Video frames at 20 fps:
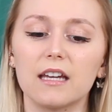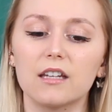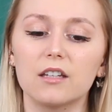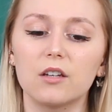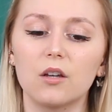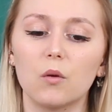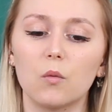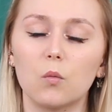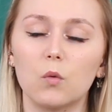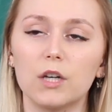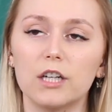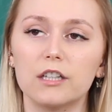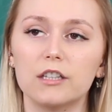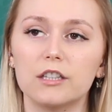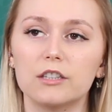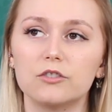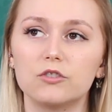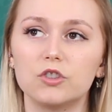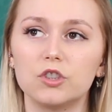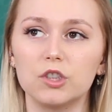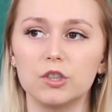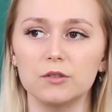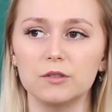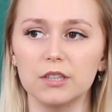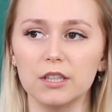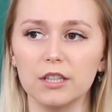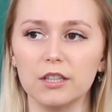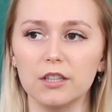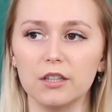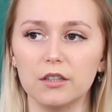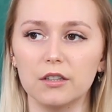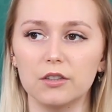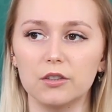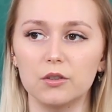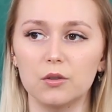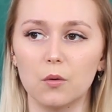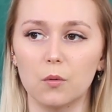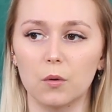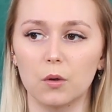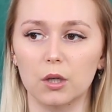And when choosing
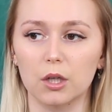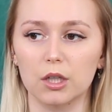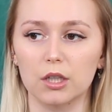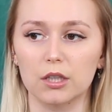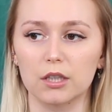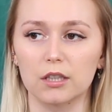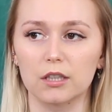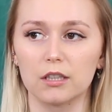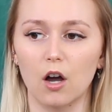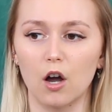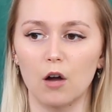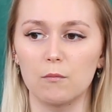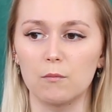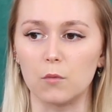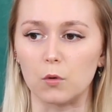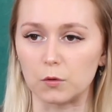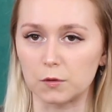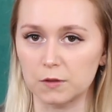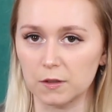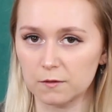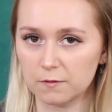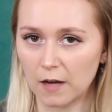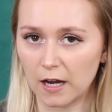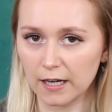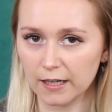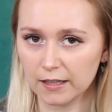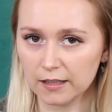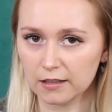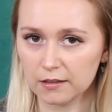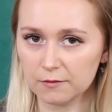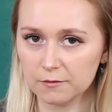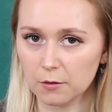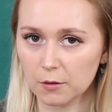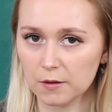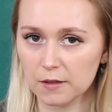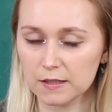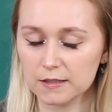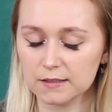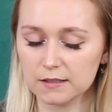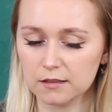your emulsifier
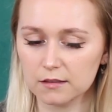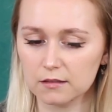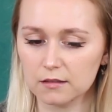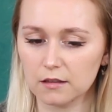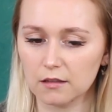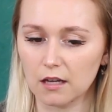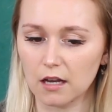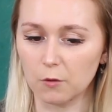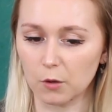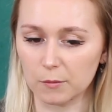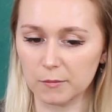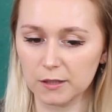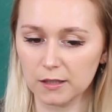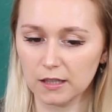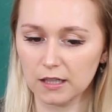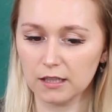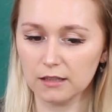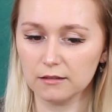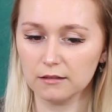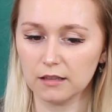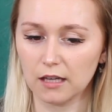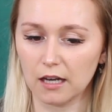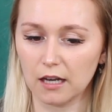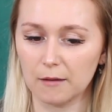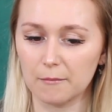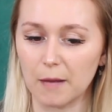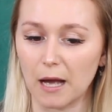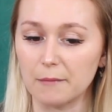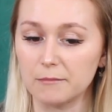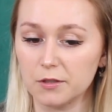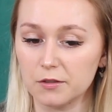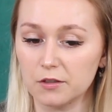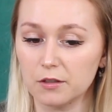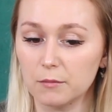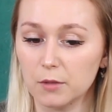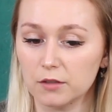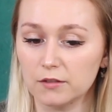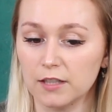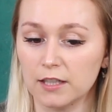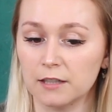for this formula, um, I'm
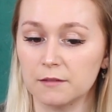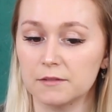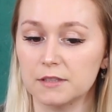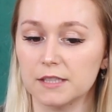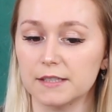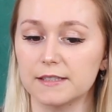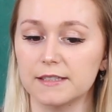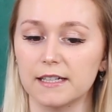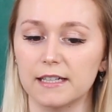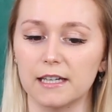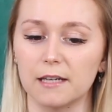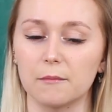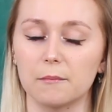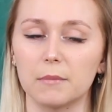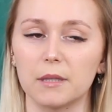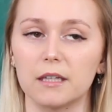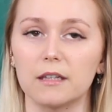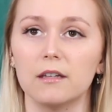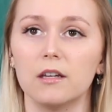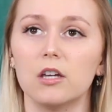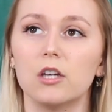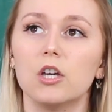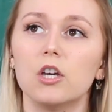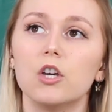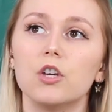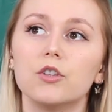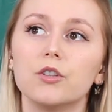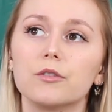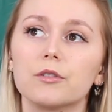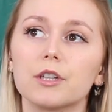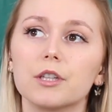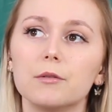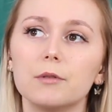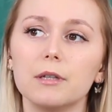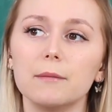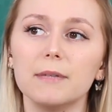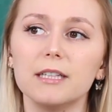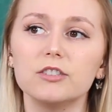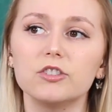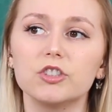using Montanov 68MB, you really
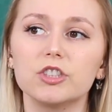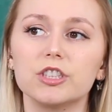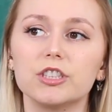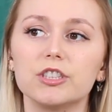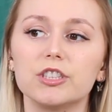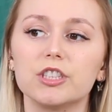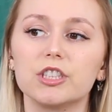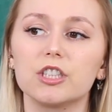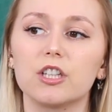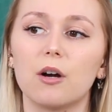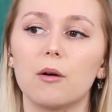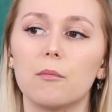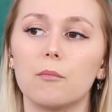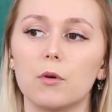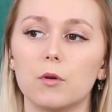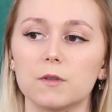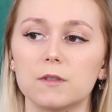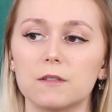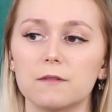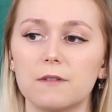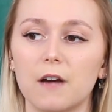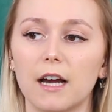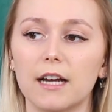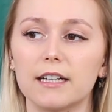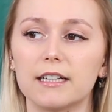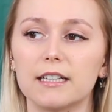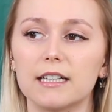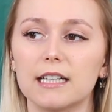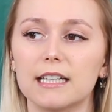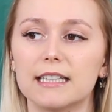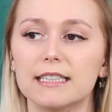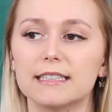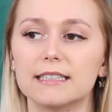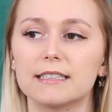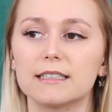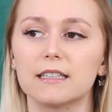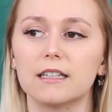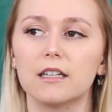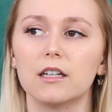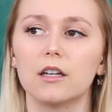want to make sure your emulsifier
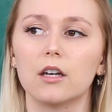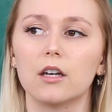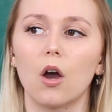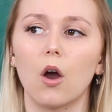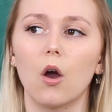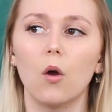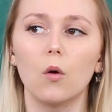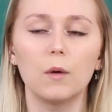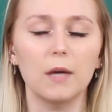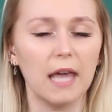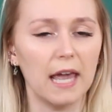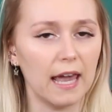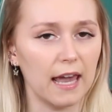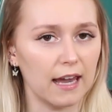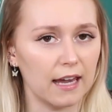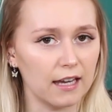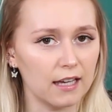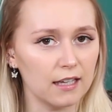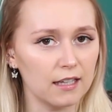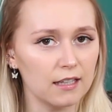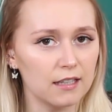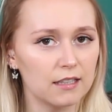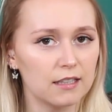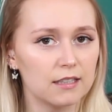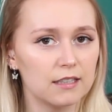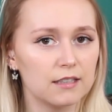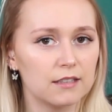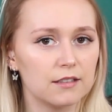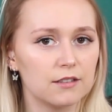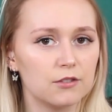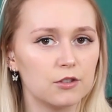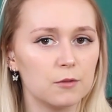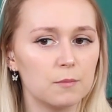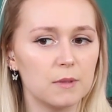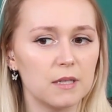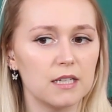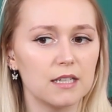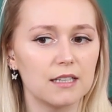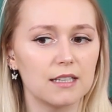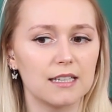is okay to
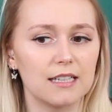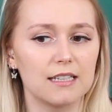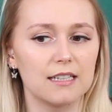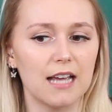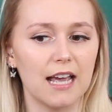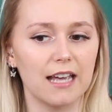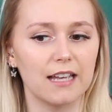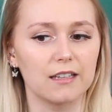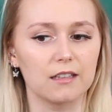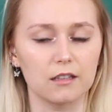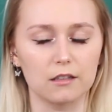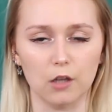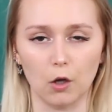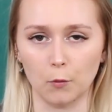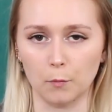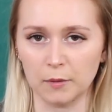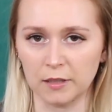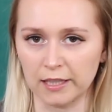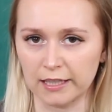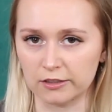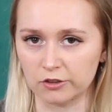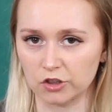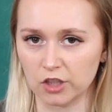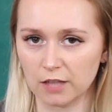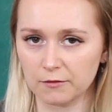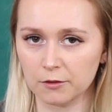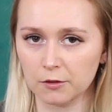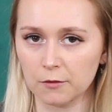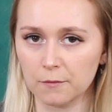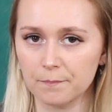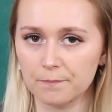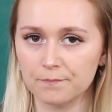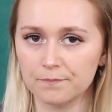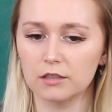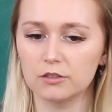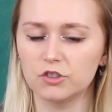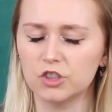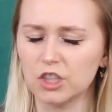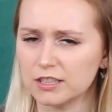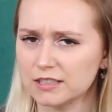be in a low pH level,
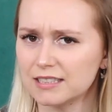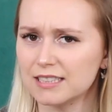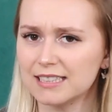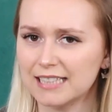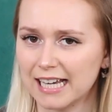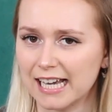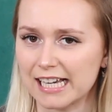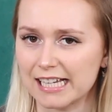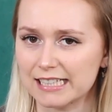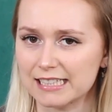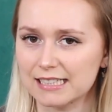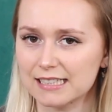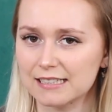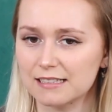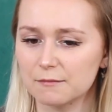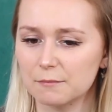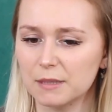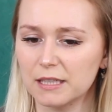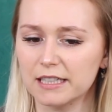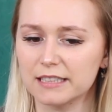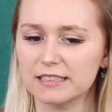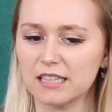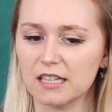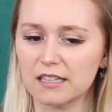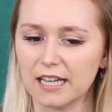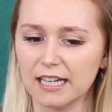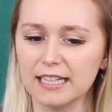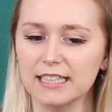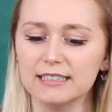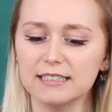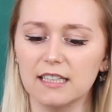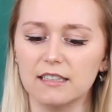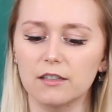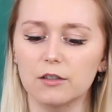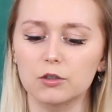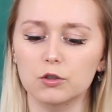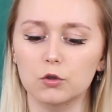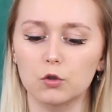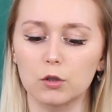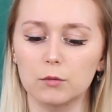just in case. Because like I said,
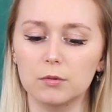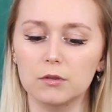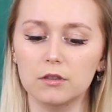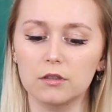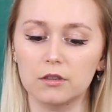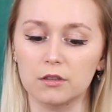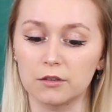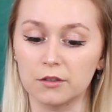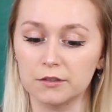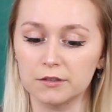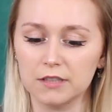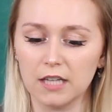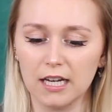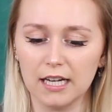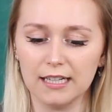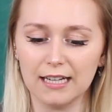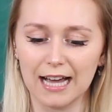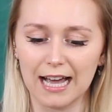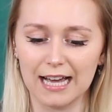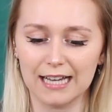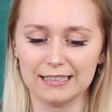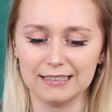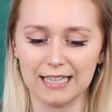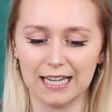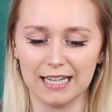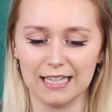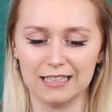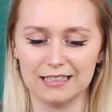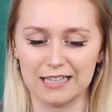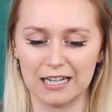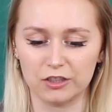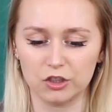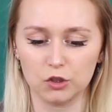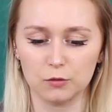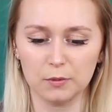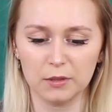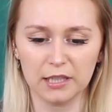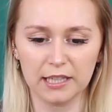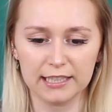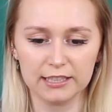ascorbyl glucoside has a
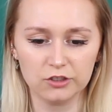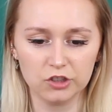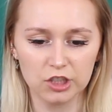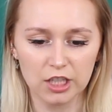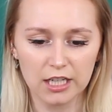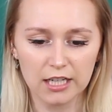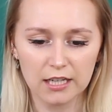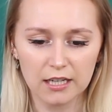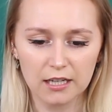natural pH